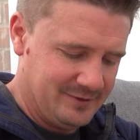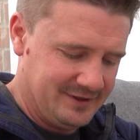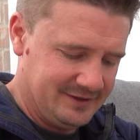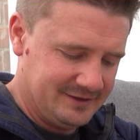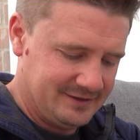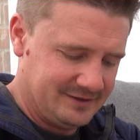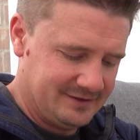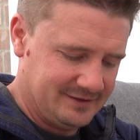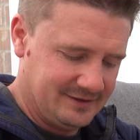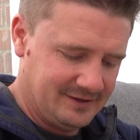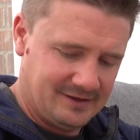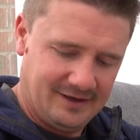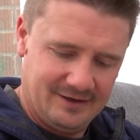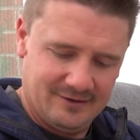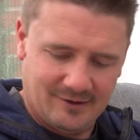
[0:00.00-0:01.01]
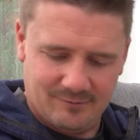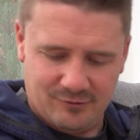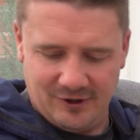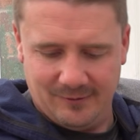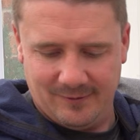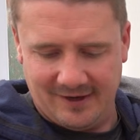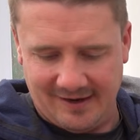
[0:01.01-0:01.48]
but it's cleaned up
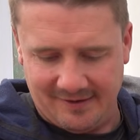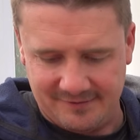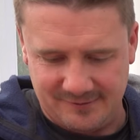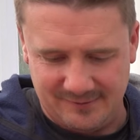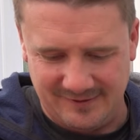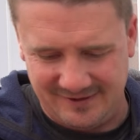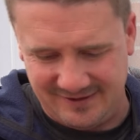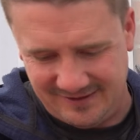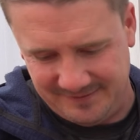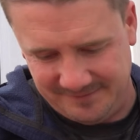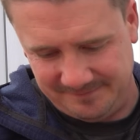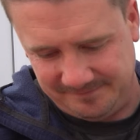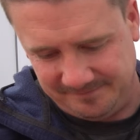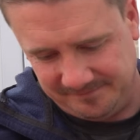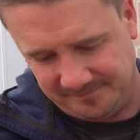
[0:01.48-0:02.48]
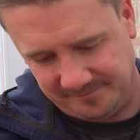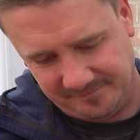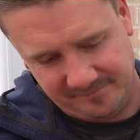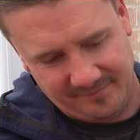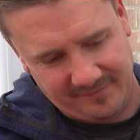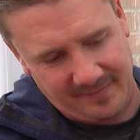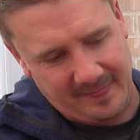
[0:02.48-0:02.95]
pretty well afterwards.
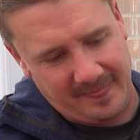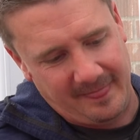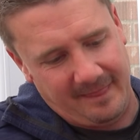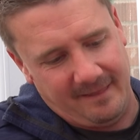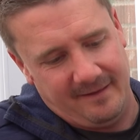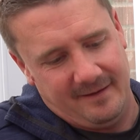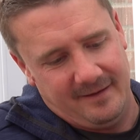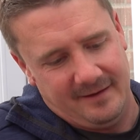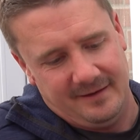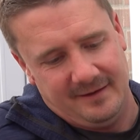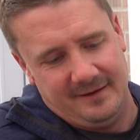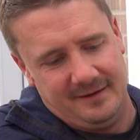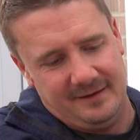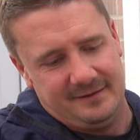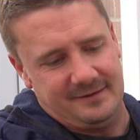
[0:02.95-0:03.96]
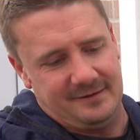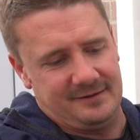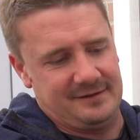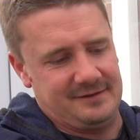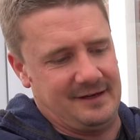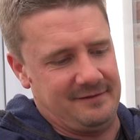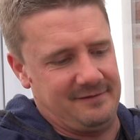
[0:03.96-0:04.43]
So
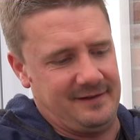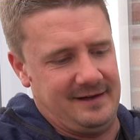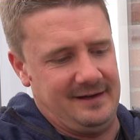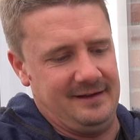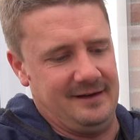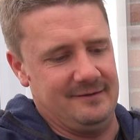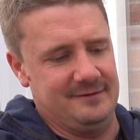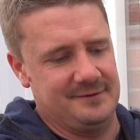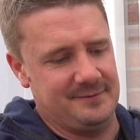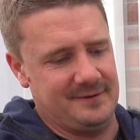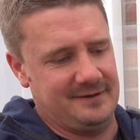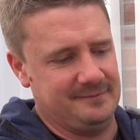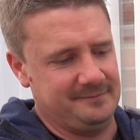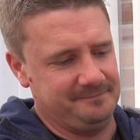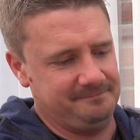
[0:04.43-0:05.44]
stuff that in there as well.